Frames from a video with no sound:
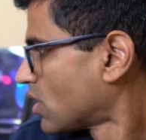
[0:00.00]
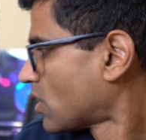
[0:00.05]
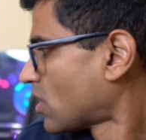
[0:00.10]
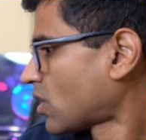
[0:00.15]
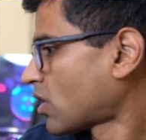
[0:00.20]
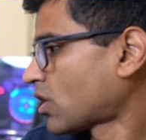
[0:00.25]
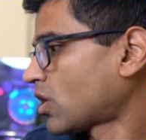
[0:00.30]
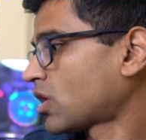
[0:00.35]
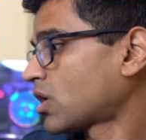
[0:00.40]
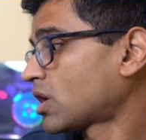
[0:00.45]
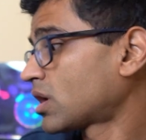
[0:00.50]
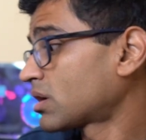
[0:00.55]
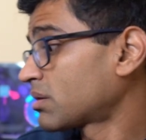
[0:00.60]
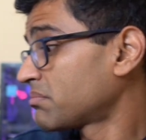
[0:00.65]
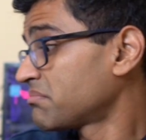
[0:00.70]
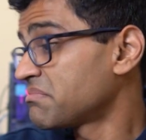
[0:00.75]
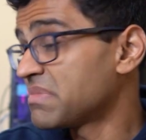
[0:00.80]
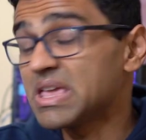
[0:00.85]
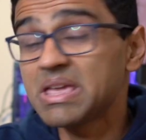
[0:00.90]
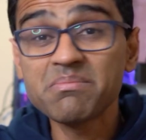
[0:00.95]
or
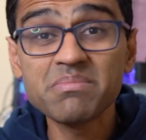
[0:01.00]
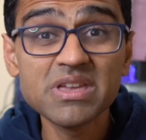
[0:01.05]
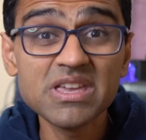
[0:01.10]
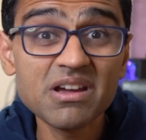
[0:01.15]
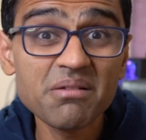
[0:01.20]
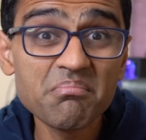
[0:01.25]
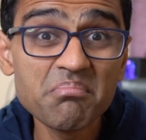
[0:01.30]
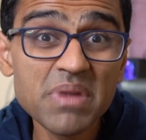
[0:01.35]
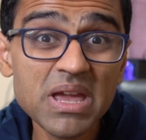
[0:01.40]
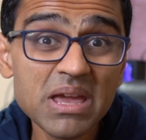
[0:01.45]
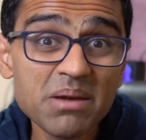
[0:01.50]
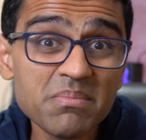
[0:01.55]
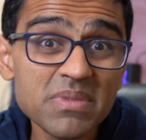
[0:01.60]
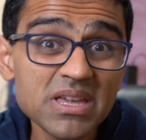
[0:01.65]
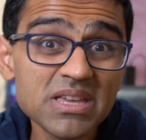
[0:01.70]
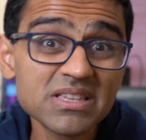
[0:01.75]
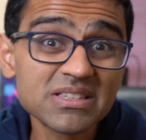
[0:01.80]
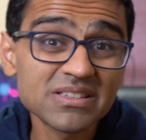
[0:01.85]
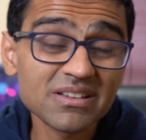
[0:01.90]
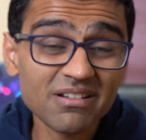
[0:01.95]
maybe a
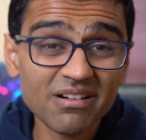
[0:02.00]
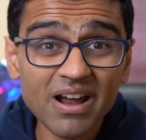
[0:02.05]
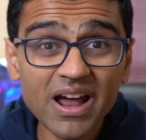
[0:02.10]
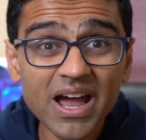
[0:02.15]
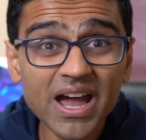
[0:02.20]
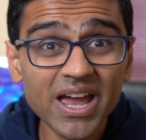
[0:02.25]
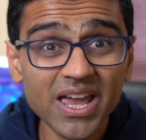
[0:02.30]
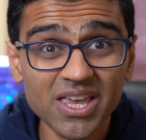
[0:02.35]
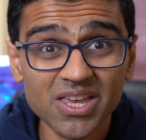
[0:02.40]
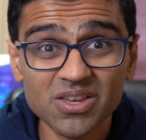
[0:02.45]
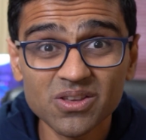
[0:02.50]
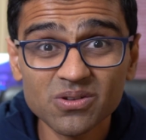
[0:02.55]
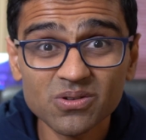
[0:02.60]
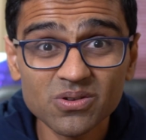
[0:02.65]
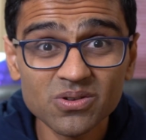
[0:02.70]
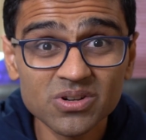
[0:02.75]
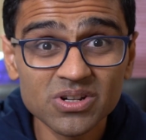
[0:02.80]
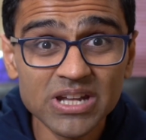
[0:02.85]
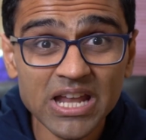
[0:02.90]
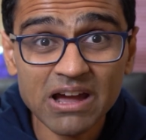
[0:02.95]
baby is crying, you
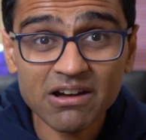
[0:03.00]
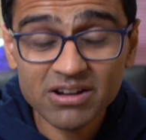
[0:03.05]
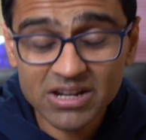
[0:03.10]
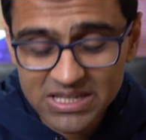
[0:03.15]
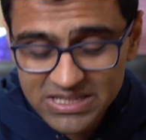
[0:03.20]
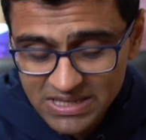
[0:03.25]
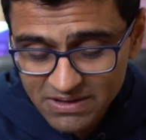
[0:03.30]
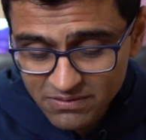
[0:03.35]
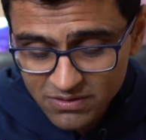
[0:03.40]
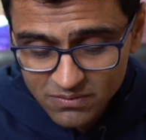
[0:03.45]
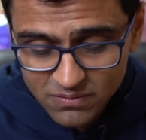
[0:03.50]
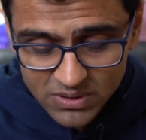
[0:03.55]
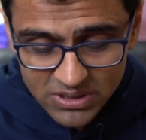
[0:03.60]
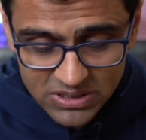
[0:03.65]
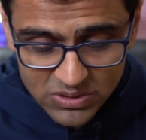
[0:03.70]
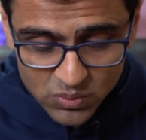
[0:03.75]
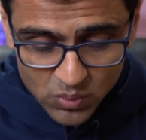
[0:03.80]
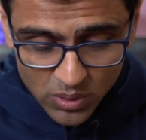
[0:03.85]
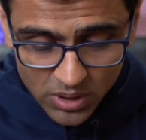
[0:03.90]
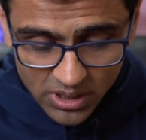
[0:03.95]
know. Nowadays, everyone
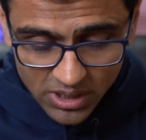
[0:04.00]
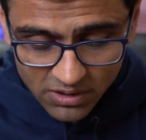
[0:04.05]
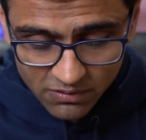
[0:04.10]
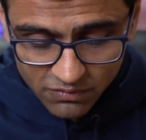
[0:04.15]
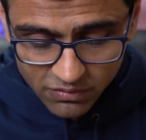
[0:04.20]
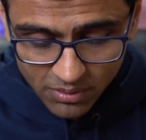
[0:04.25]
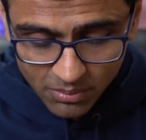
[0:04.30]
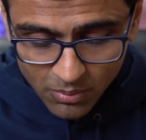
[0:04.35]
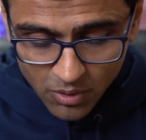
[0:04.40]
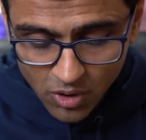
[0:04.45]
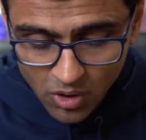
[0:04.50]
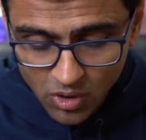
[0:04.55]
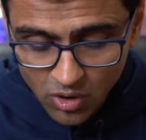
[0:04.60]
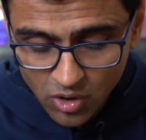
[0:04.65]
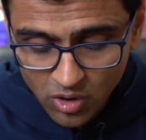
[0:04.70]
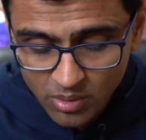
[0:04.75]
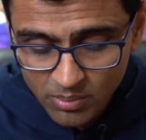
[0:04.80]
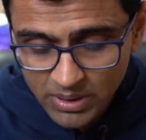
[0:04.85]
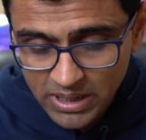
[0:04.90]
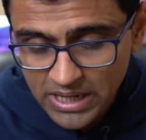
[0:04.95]
is working from
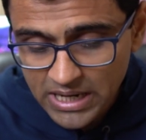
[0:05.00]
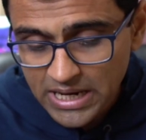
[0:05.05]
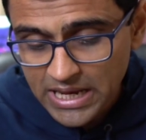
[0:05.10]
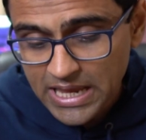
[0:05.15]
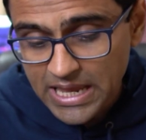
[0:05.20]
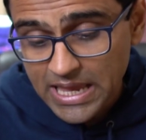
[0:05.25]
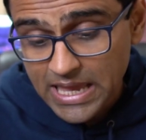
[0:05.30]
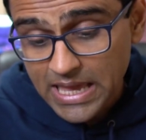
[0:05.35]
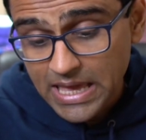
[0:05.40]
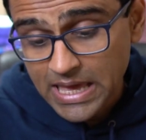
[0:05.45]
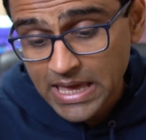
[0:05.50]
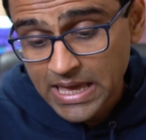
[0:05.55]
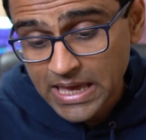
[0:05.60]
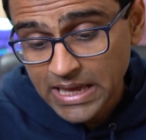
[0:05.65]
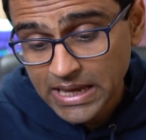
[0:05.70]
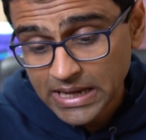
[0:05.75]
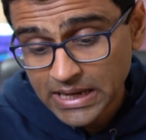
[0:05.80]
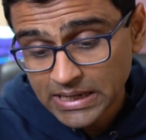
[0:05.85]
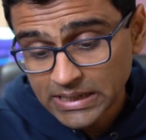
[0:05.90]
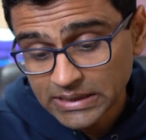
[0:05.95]
home
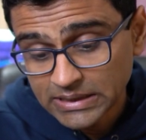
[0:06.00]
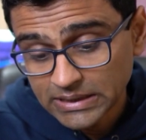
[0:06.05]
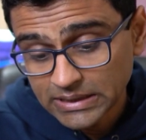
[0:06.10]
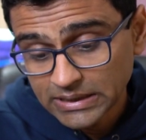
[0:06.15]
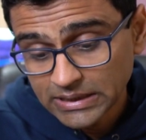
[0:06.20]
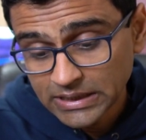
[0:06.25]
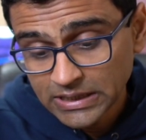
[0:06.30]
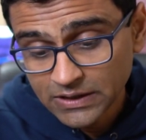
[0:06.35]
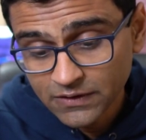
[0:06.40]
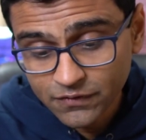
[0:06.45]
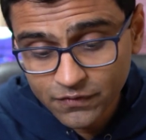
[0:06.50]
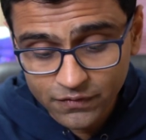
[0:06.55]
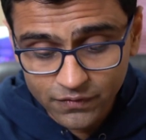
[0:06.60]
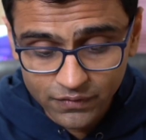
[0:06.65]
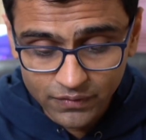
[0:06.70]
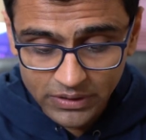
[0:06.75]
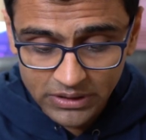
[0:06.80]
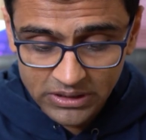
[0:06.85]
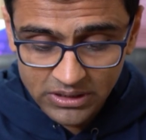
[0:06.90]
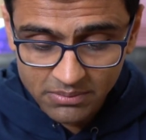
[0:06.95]
and
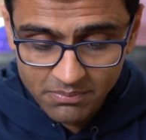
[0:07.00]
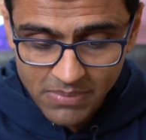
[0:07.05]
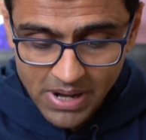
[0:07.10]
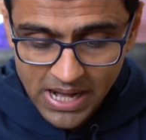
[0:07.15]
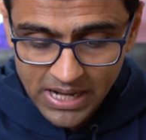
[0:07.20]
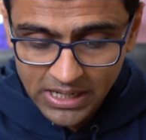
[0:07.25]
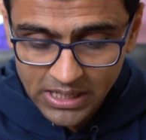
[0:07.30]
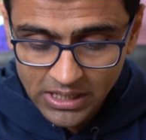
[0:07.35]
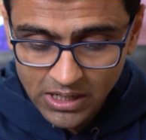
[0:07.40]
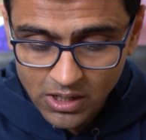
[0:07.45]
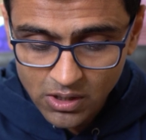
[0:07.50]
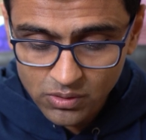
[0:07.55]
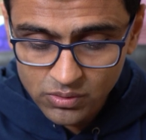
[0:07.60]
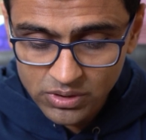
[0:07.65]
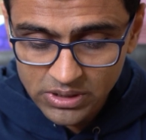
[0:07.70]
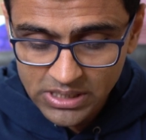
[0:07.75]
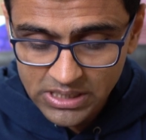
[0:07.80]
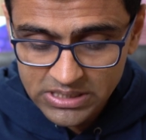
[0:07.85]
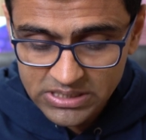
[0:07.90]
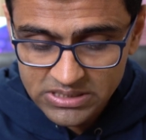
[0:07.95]
if in the background
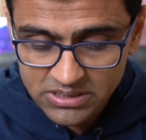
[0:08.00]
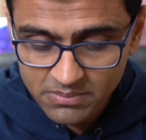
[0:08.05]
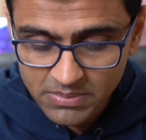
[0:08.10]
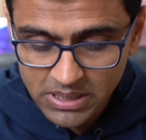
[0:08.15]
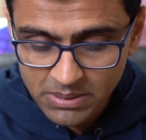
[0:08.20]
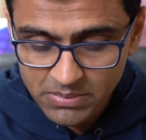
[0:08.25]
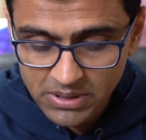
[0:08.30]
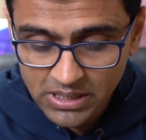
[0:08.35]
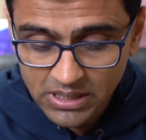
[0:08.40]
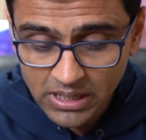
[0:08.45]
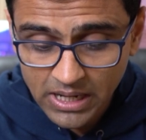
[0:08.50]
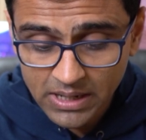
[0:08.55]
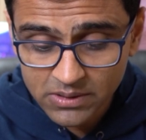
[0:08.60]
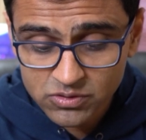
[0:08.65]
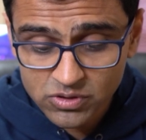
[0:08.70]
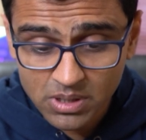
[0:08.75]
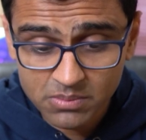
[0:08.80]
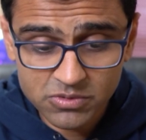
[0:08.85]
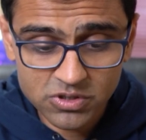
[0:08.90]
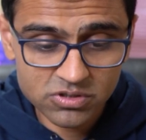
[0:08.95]
there is a baby crying,
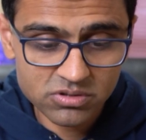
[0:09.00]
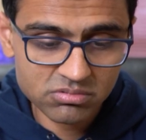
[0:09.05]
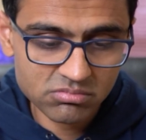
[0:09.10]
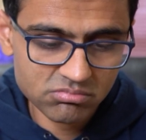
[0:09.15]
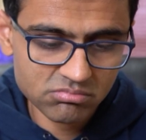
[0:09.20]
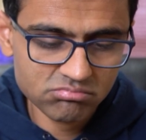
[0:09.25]
so I'm just